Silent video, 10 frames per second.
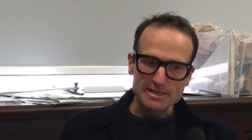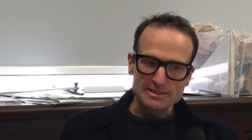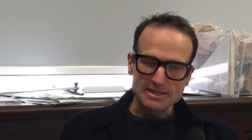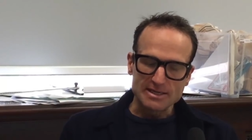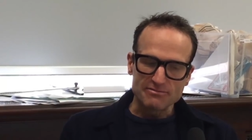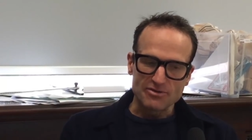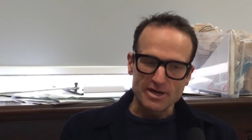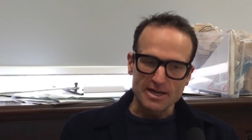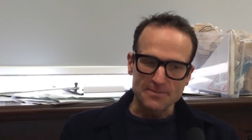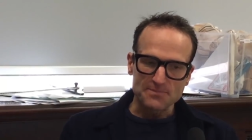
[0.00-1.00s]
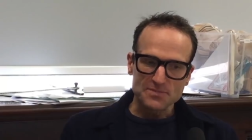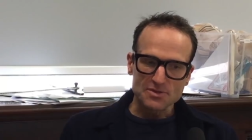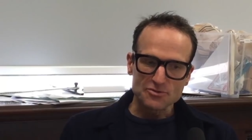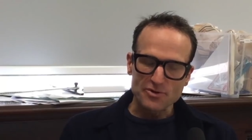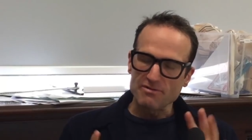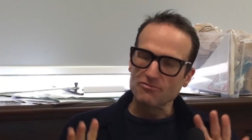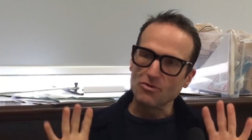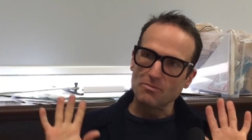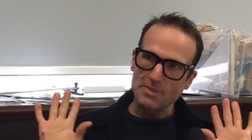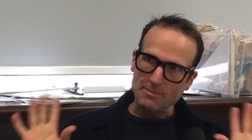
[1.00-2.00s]
is delivering three or
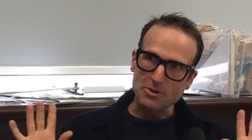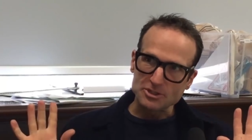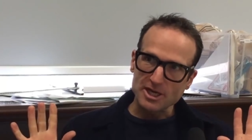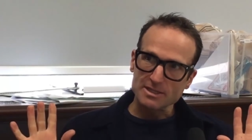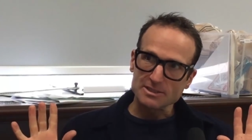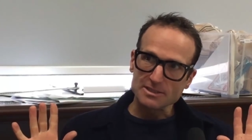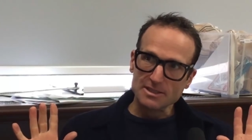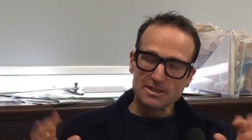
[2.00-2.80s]
four big projects